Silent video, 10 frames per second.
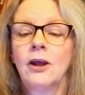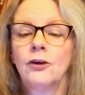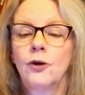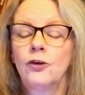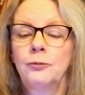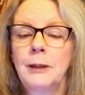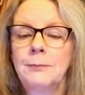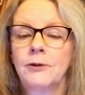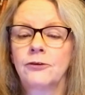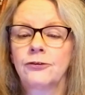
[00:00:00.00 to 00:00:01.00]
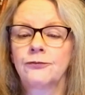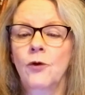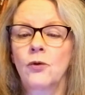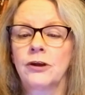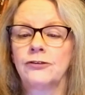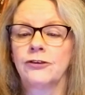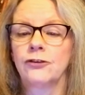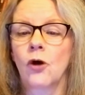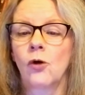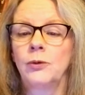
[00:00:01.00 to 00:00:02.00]
Goose people's focus
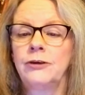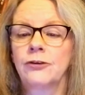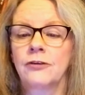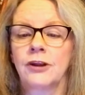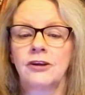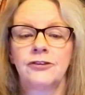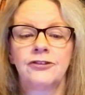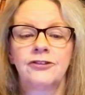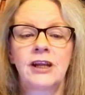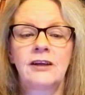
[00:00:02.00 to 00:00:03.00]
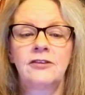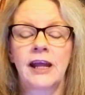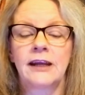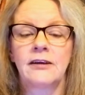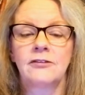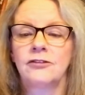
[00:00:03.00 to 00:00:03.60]
is always on the distinct and